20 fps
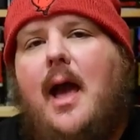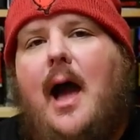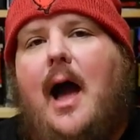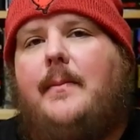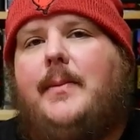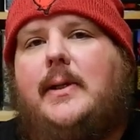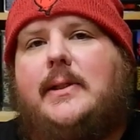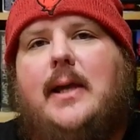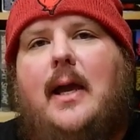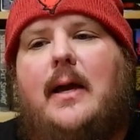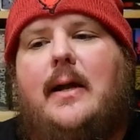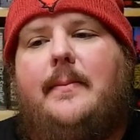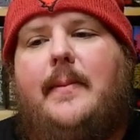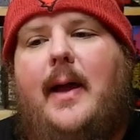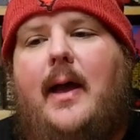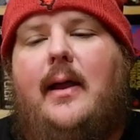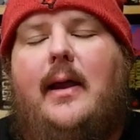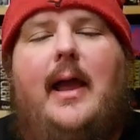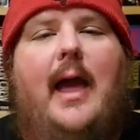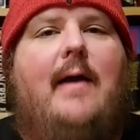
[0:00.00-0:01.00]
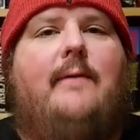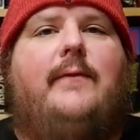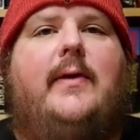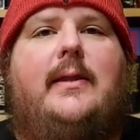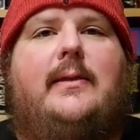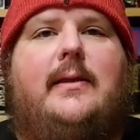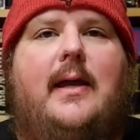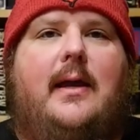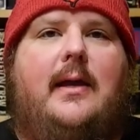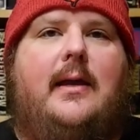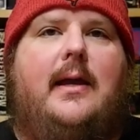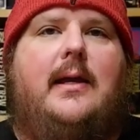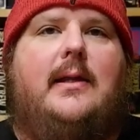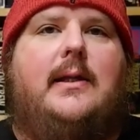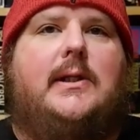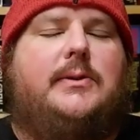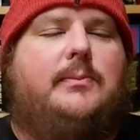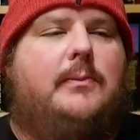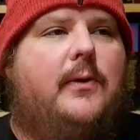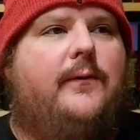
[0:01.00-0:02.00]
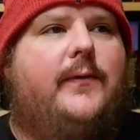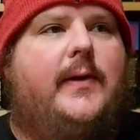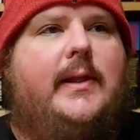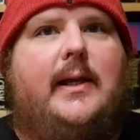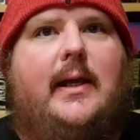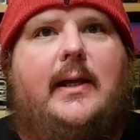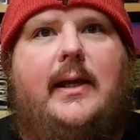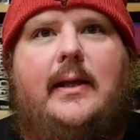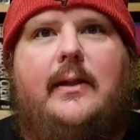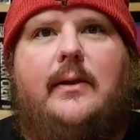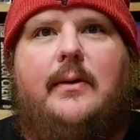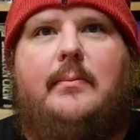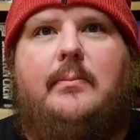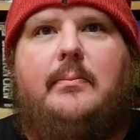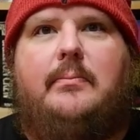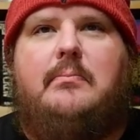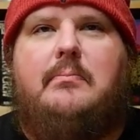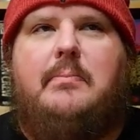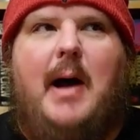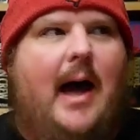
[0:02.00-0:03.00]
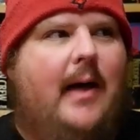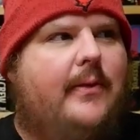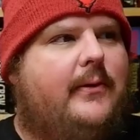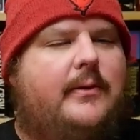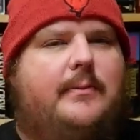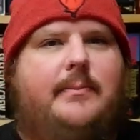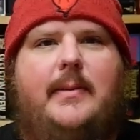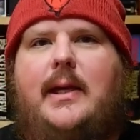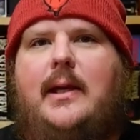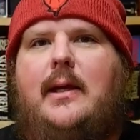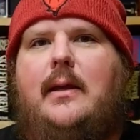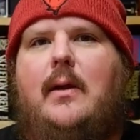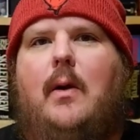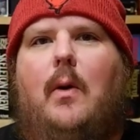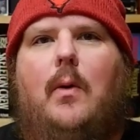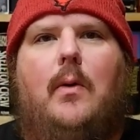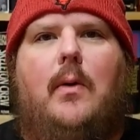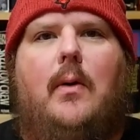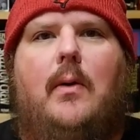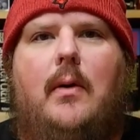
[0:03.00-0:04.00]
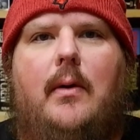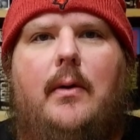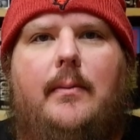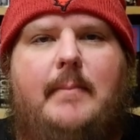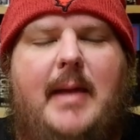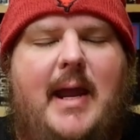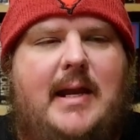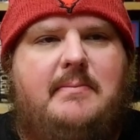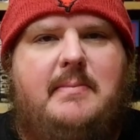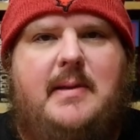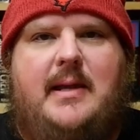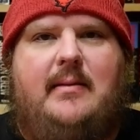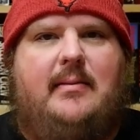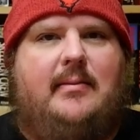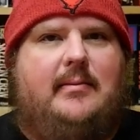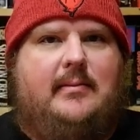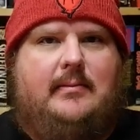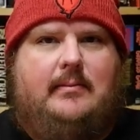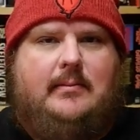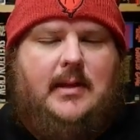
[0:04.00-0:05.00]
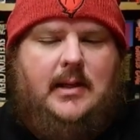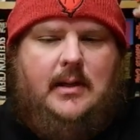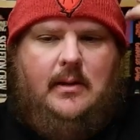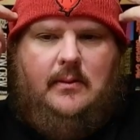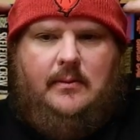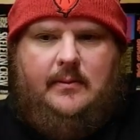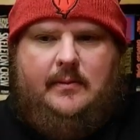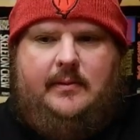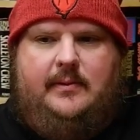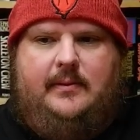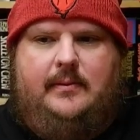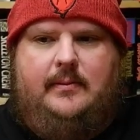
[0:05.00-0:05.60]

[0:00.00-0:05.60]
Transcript: I'm going to talk about everything in this movie that either bothered me or made me, you know,